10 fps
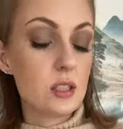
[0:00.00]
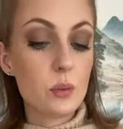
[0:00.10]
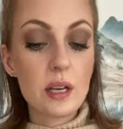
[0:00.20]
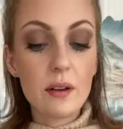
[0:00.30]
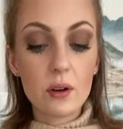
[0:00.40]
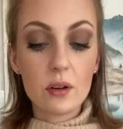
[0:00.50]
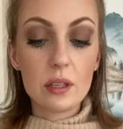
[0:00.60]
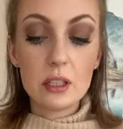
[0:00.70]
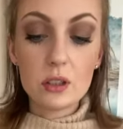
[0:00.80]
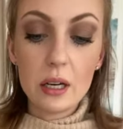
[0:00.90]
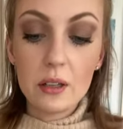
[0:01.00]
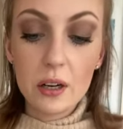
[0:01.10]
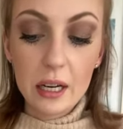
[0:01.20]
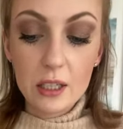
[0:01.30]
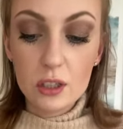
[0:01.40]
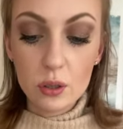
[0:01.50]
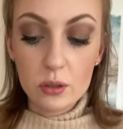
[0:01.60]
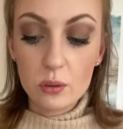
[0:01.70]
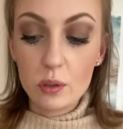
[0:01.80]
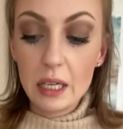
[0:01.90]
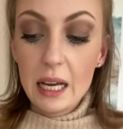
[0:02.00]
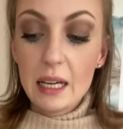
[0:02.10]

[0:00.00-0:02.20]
So we have Earth Angel out here and Chosen One.